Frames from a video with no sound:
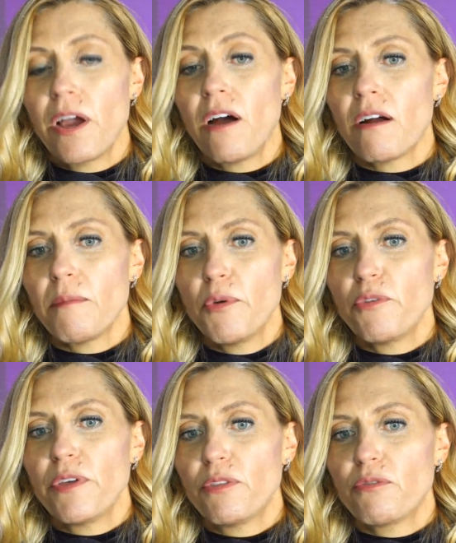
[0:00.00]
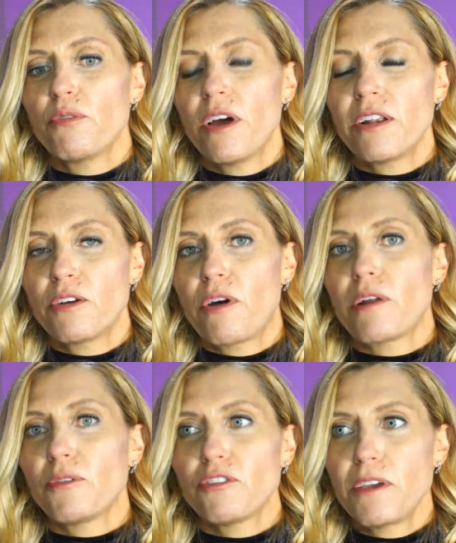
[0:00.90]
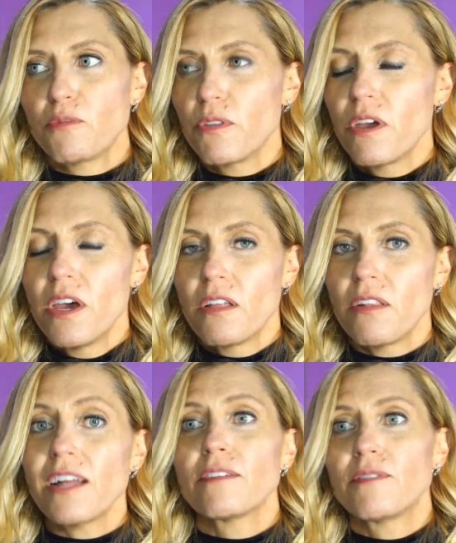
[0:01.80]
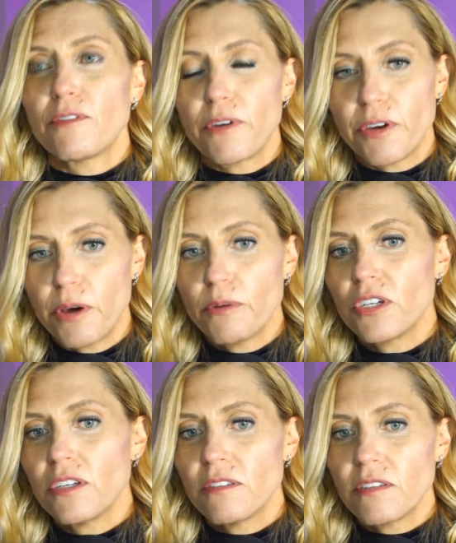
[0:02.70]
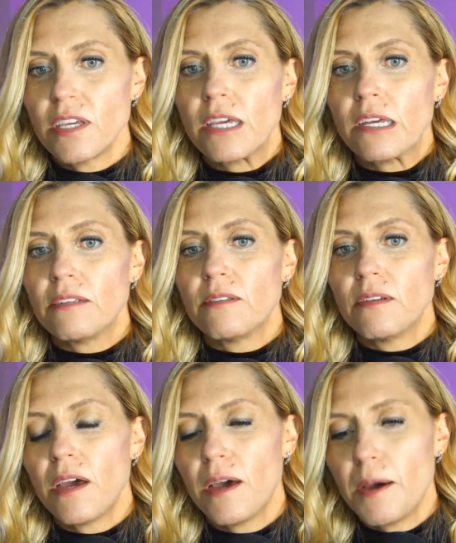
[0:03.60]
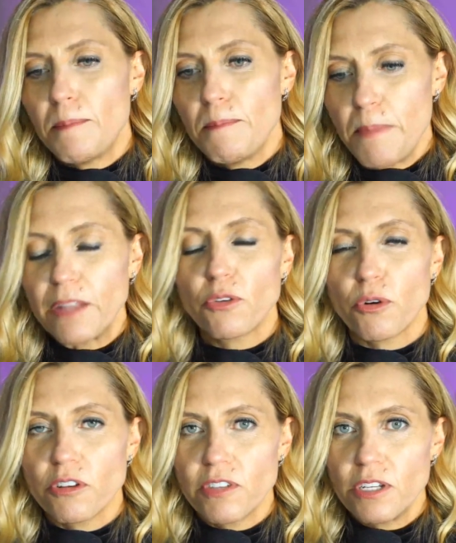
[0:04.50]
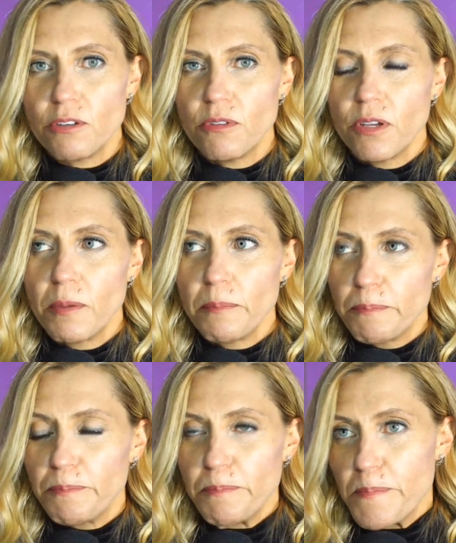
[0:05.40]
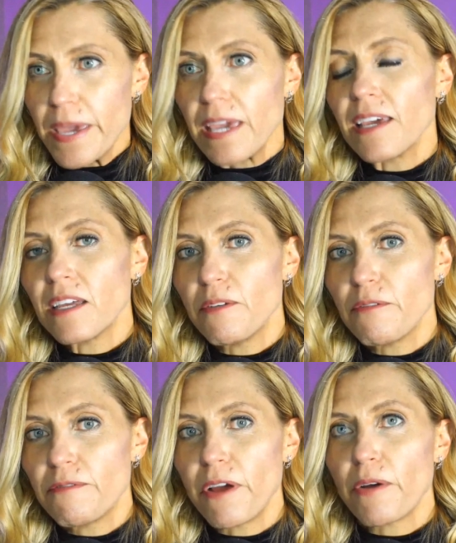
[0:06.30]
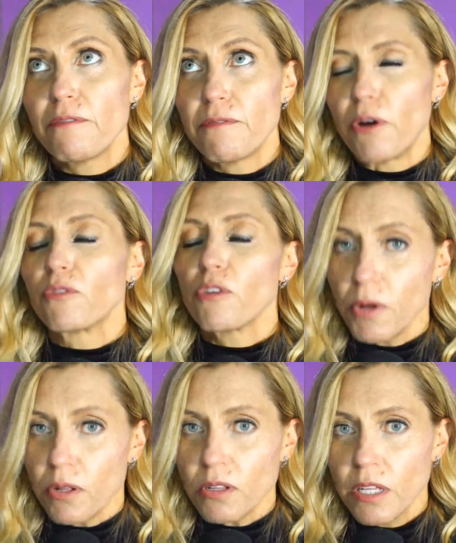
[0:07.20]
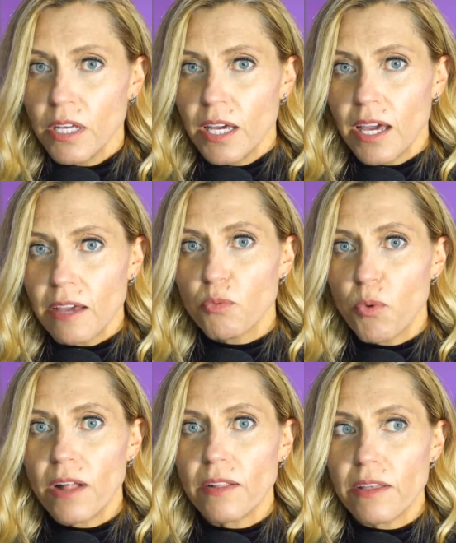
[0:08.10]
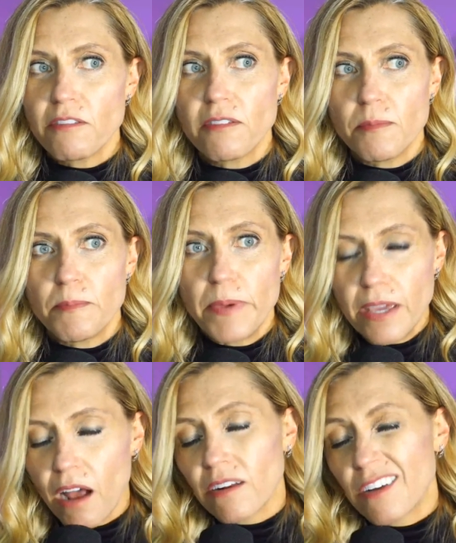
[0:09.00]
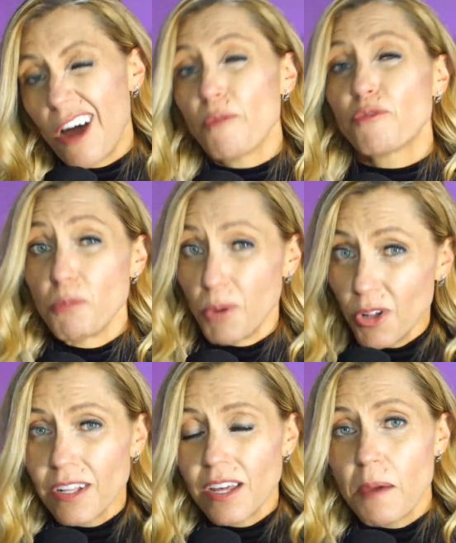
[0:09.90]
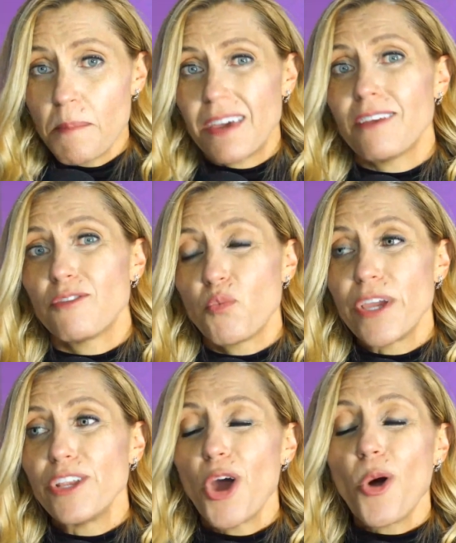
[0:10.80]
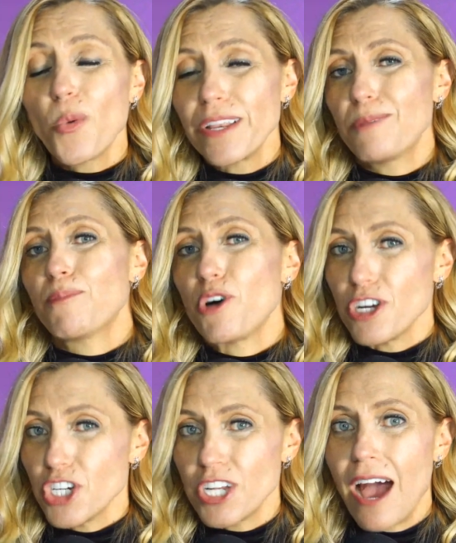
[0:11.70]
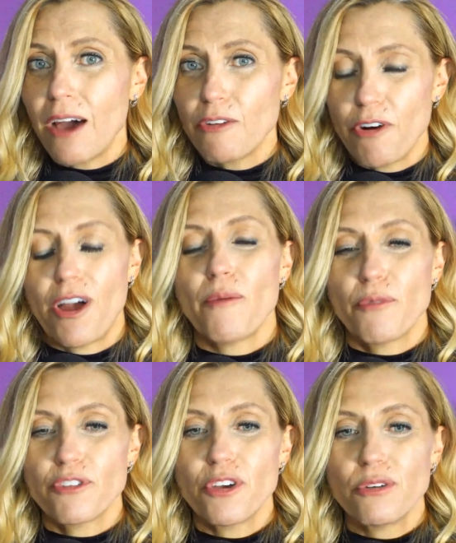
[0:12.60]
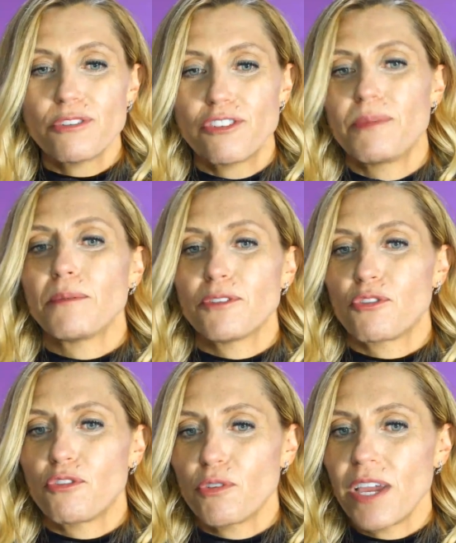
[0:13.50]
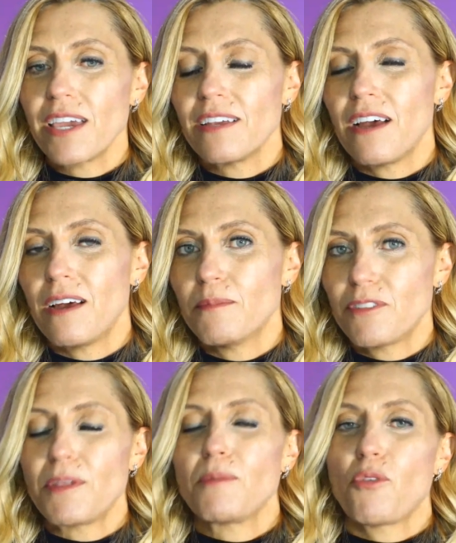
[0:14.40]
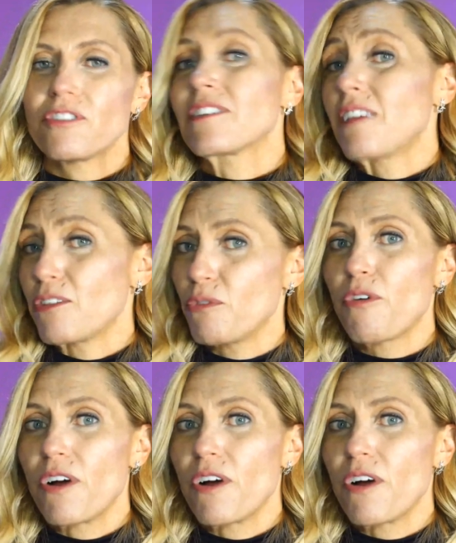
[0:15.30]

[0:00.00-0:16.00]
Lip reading: are moving through an incredible space with lots of different coaches and mentors, and being very vulnerable as well as being uncomfortable, because we know we need pushed out of our comfort zones to be able to create something more successful for